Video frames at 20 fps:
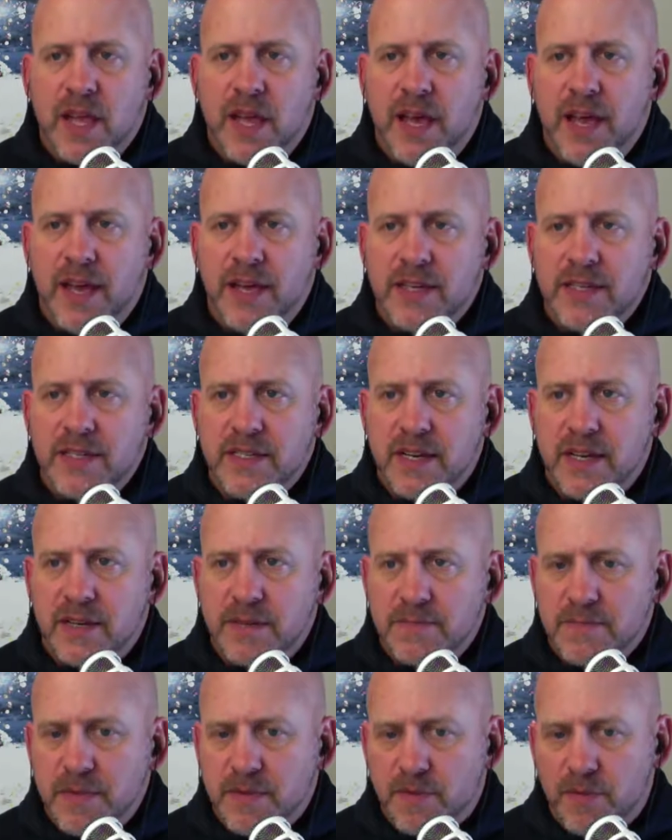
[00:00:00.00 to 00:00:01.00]
And
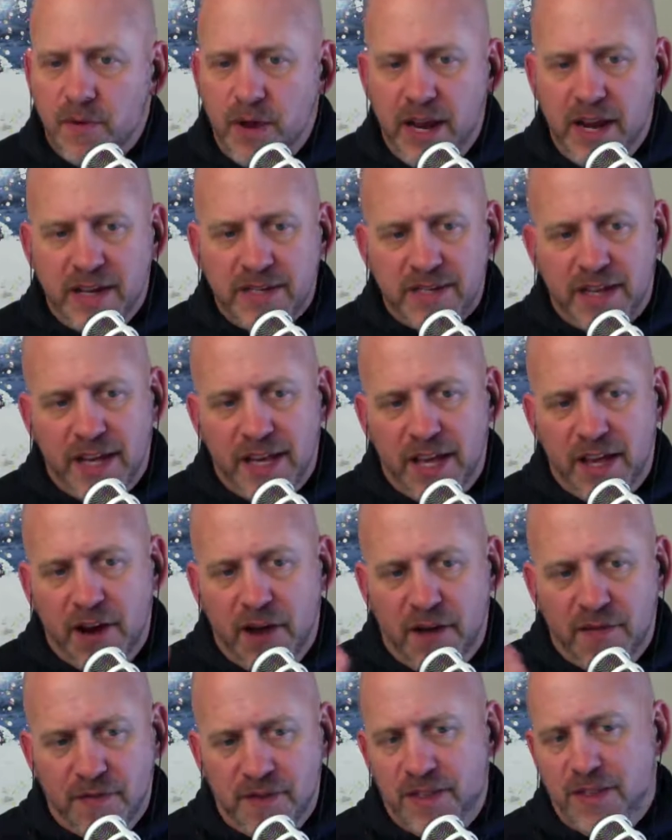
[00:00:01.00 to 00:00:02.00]
right as I get
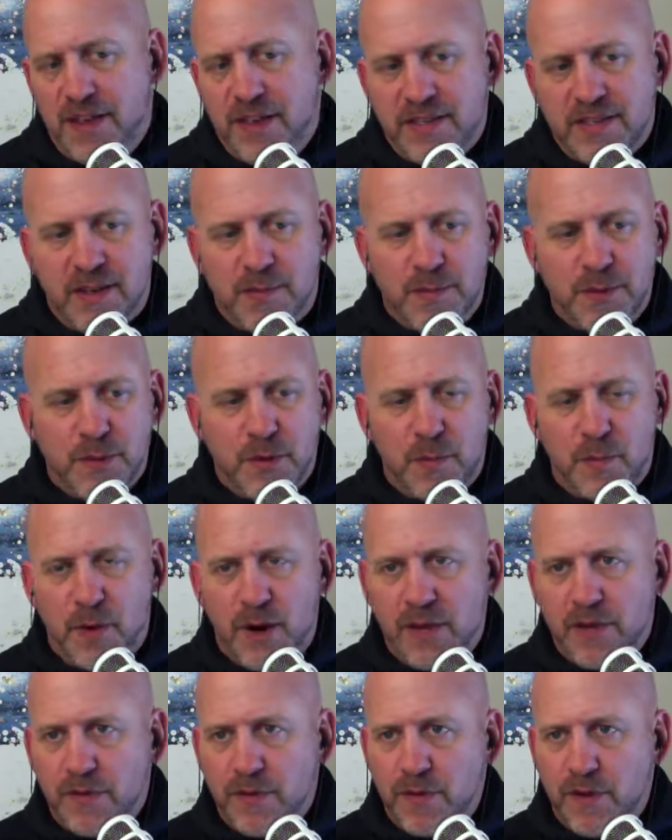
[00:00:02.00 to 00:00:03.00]
off of this, I'm doing a
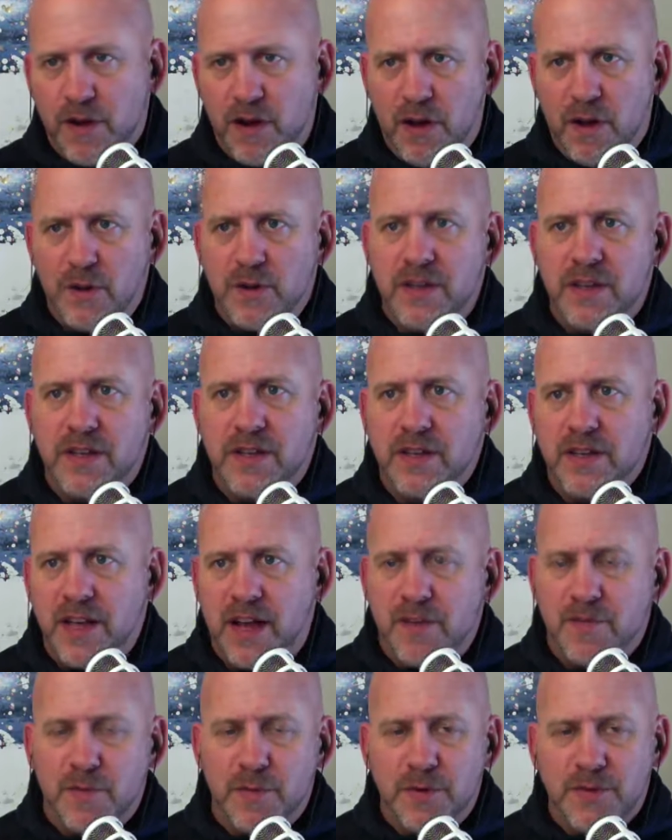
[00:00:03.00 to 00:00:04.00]
breakthrough call with a
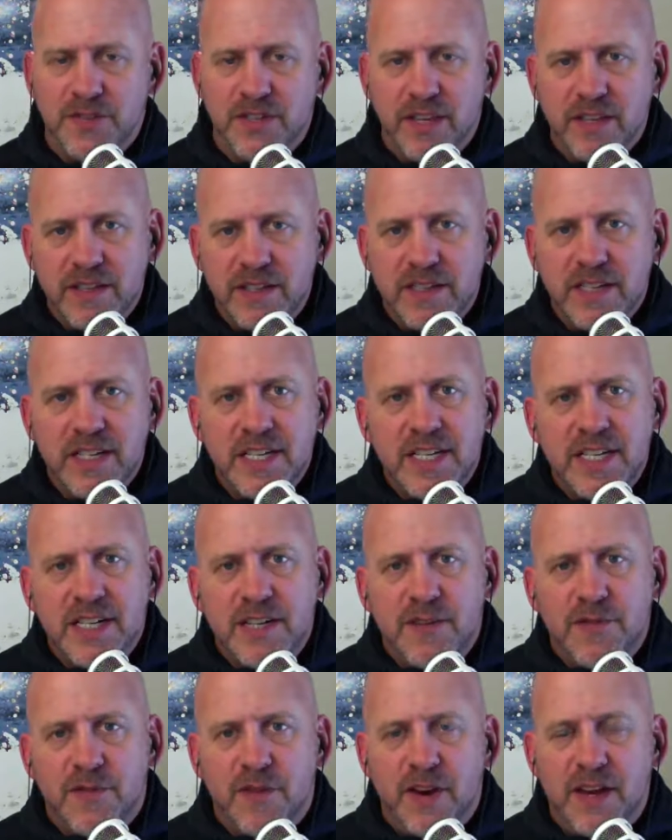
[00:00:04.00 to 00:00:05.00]
guy from New Zealand
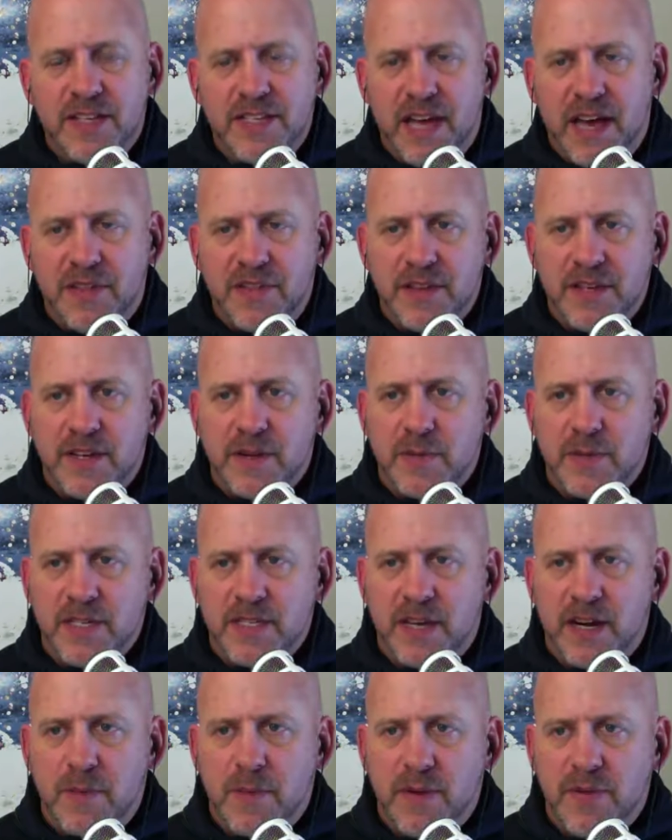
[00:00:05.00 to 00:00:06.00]
for his athlete, and I'm
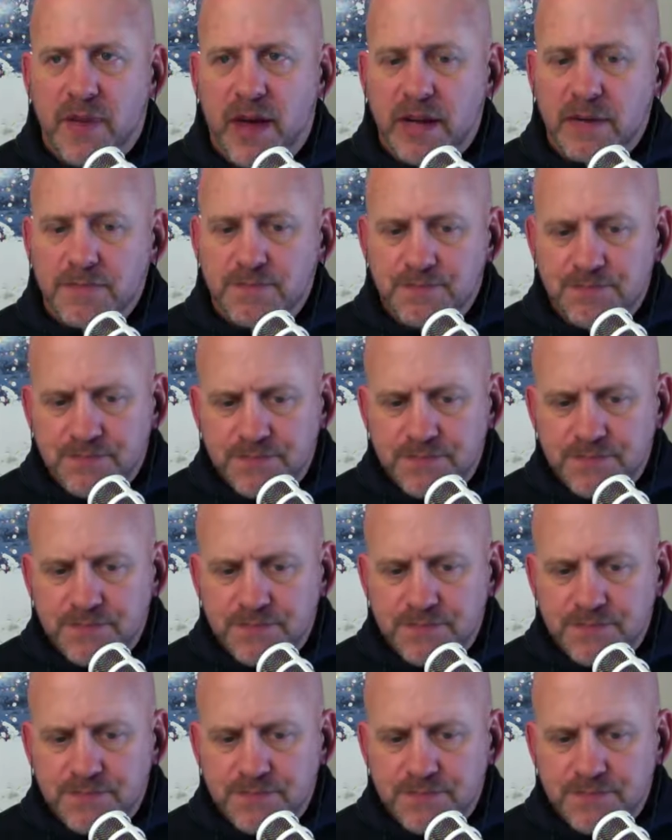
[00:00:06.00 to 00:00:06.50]
excited about that.